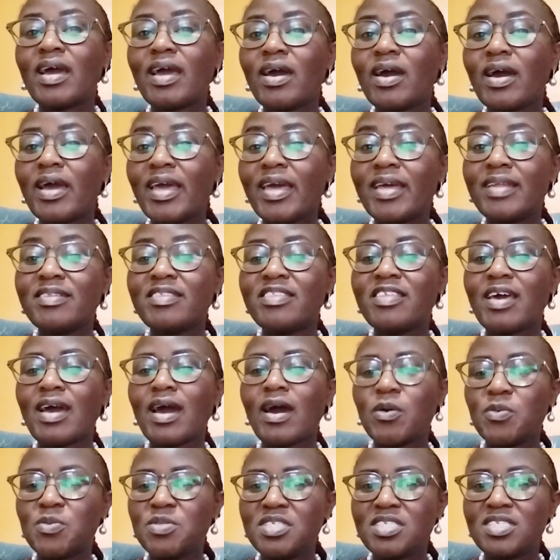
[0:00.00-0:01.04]
and the
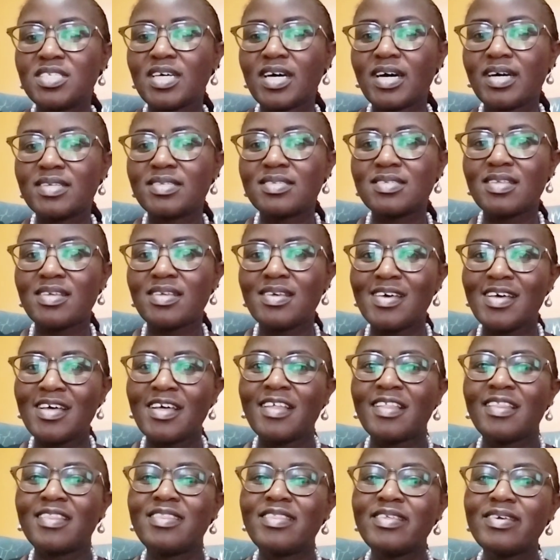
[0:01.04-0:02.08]
auditors.
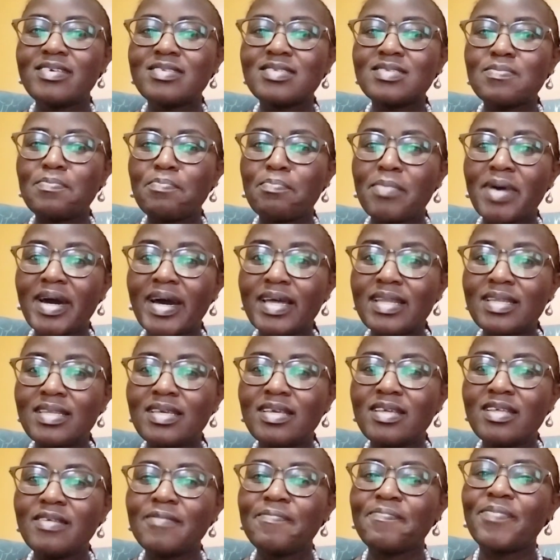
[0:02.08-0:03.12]
This
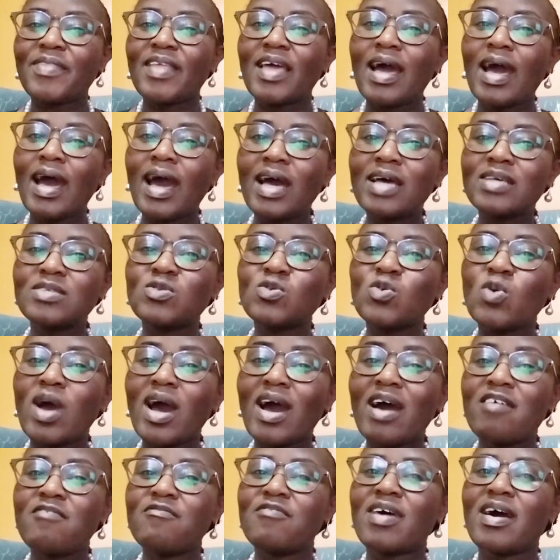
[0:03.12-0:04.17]
money has to
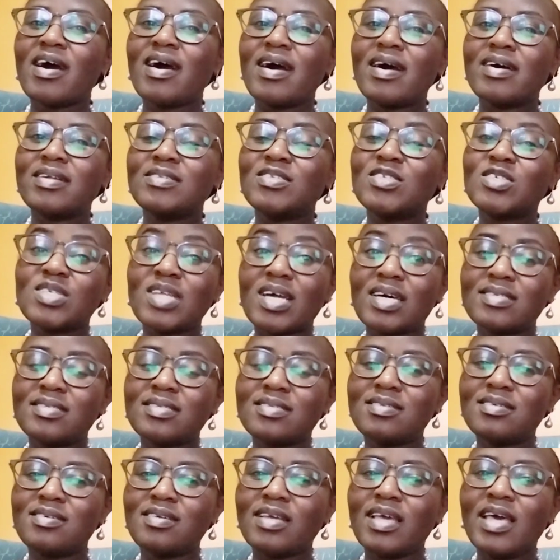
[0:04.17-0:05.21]
have a
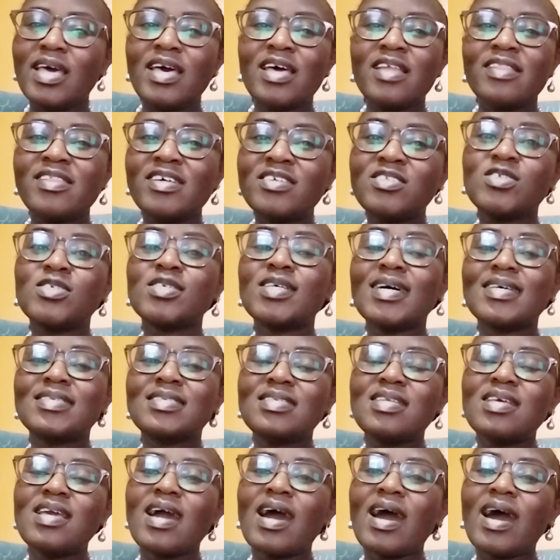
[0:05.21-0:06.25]
trustee. The
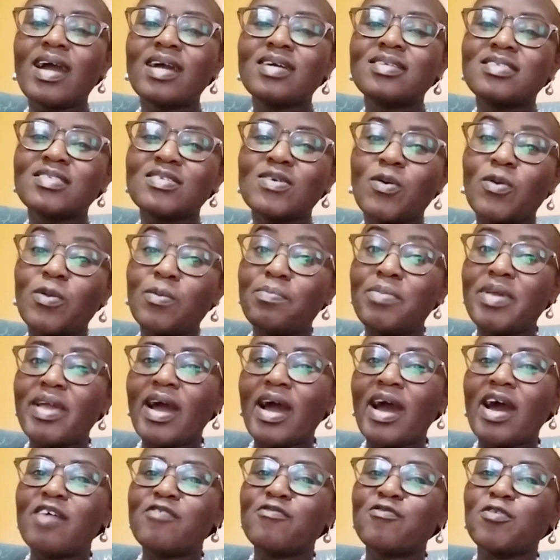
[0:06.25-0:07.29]
trustee acts on
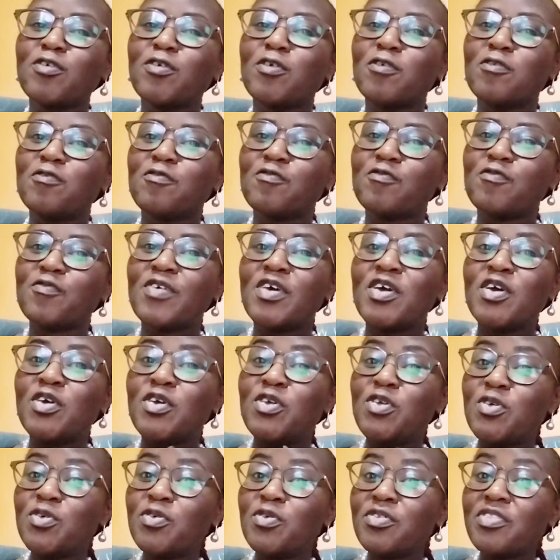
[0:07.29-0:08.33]
behalf of
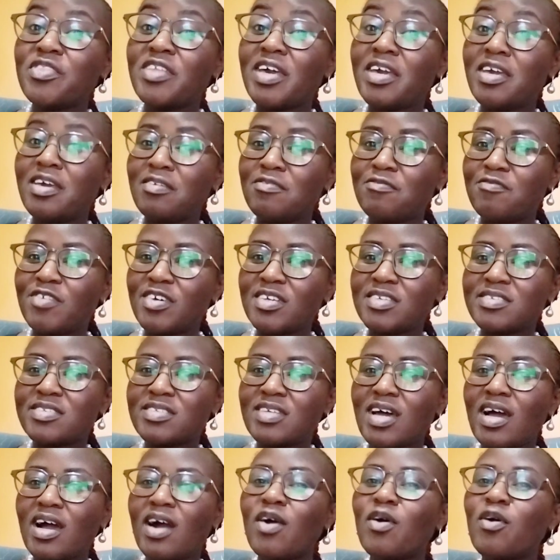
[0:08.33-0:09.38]
you, the
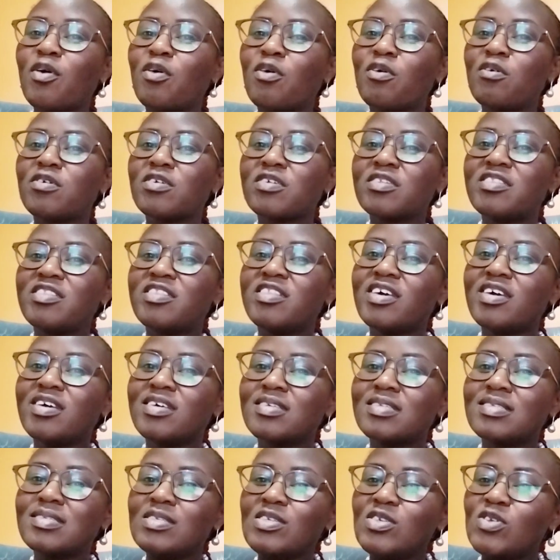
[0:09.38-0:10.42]
investor, or
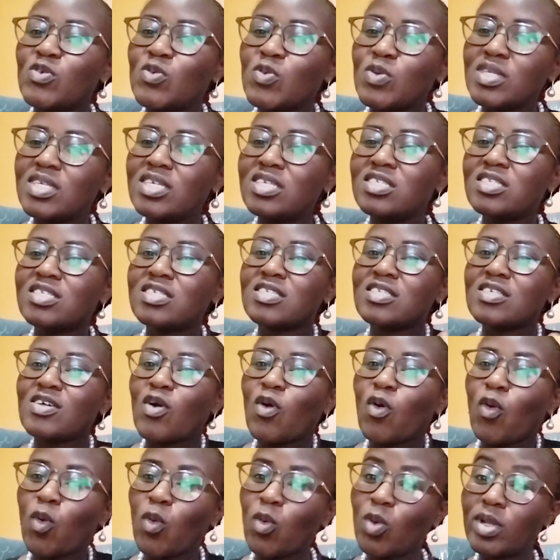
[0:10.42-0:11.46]
the unit
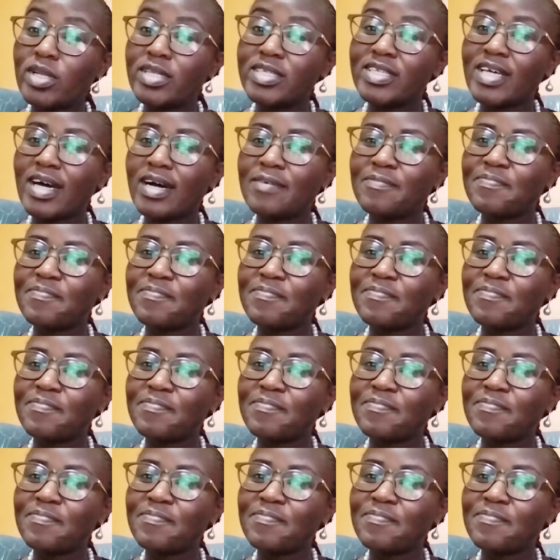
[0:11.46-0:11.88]
holder.